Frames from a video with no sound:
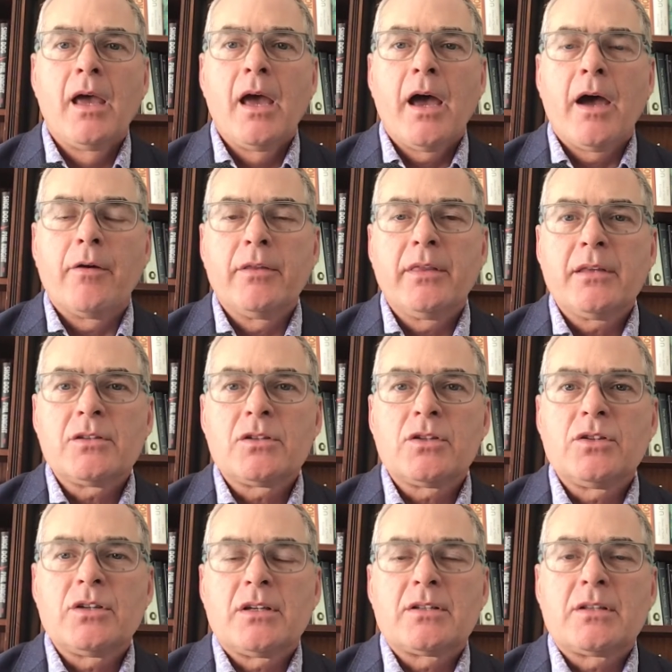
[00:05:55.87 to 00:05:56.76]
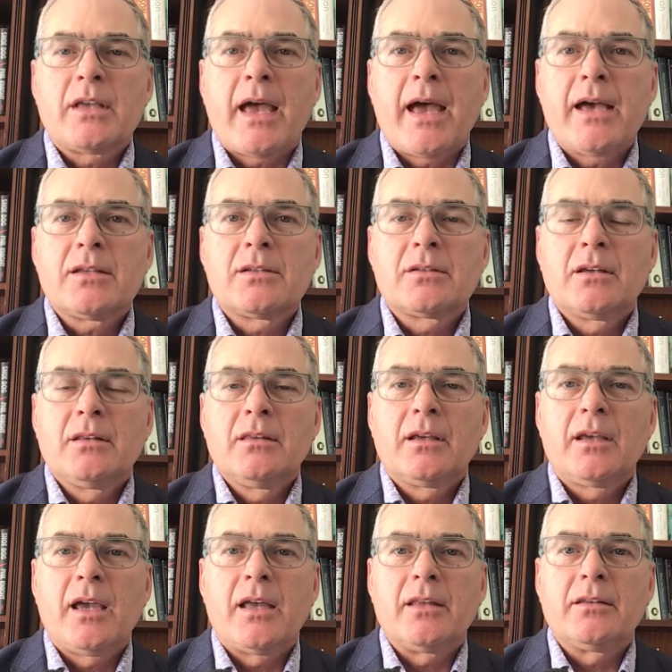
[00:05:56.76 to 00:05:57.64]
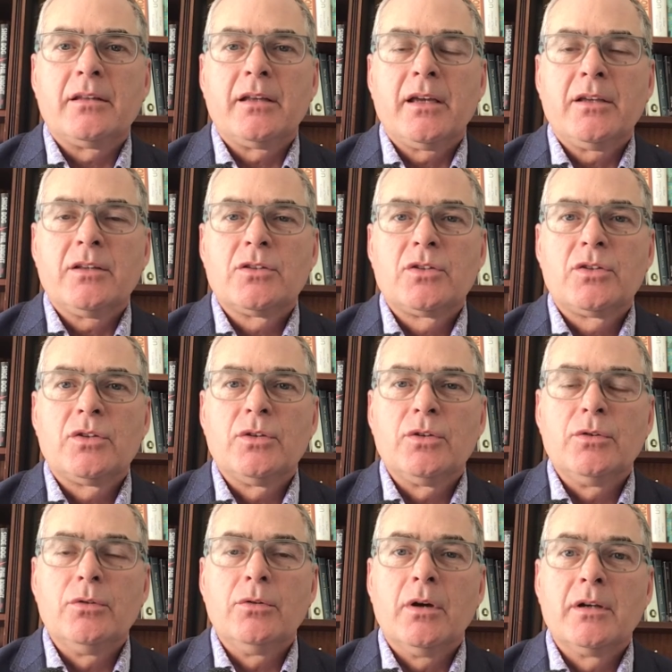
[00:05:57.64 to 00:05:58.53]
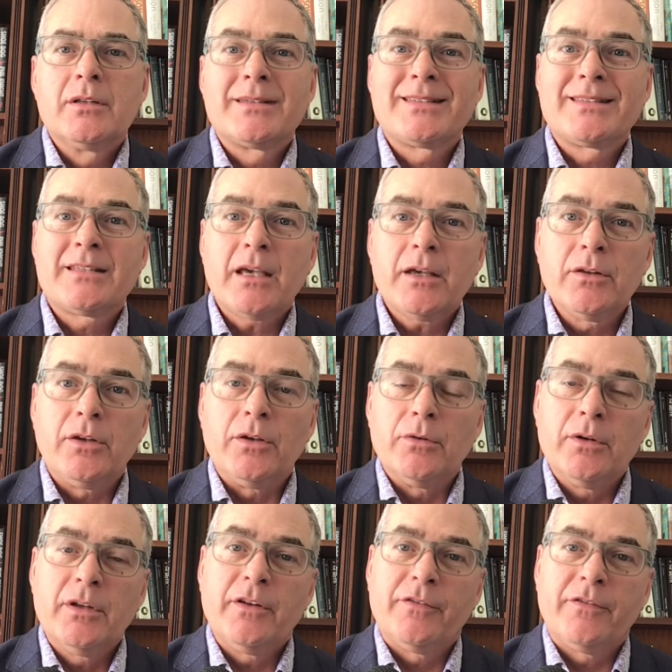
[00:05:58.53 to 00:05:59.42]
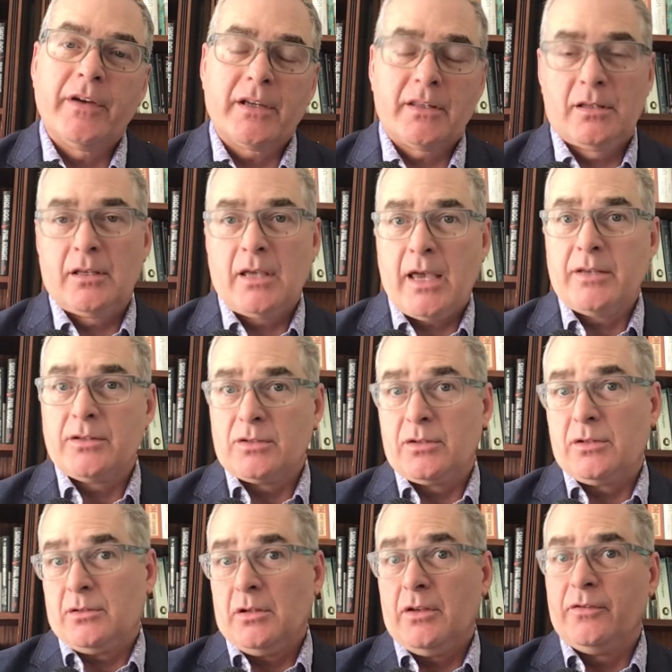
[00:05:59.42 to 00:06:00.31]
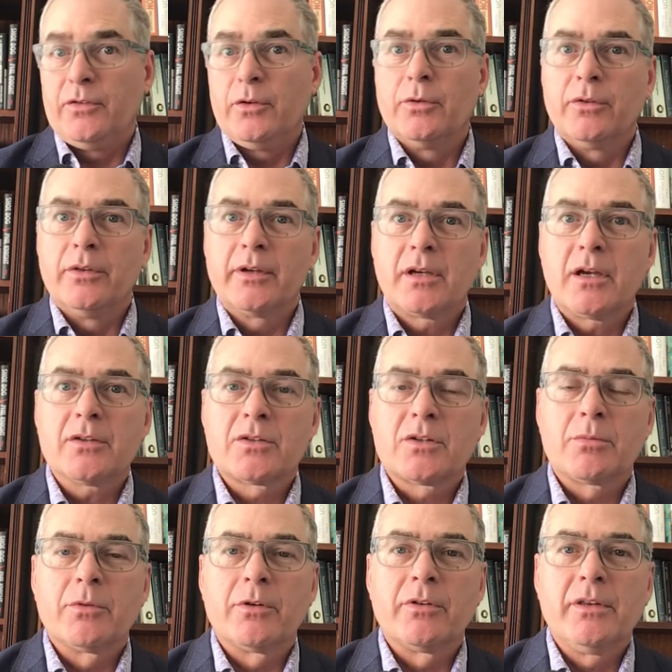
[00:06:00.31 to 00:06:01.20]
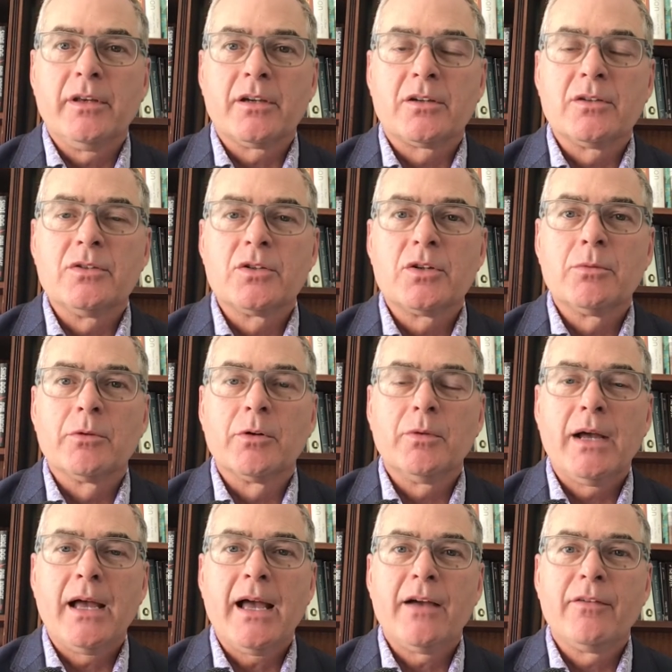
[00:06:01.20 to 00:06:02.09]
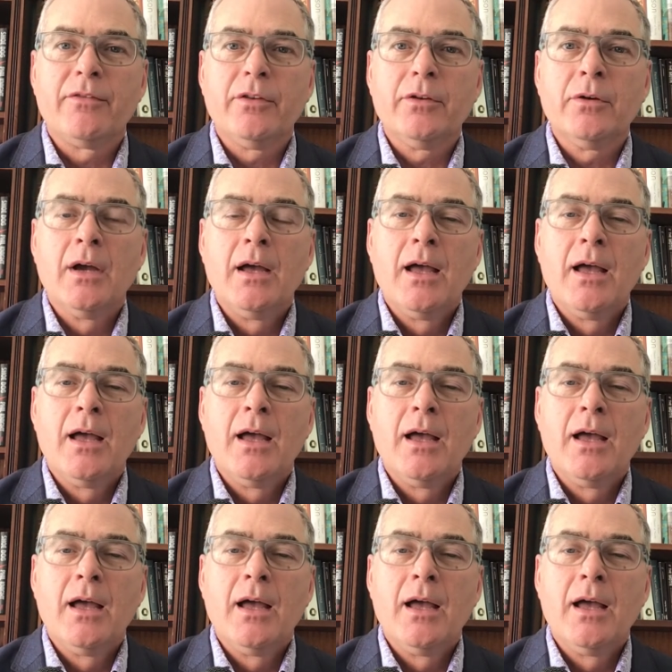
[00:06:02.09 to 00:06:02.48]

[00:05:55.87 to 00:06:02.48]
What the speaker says: I would then suggest asking the candidate to sell you, in effect, as if you were the customer or the end consumer, what have you,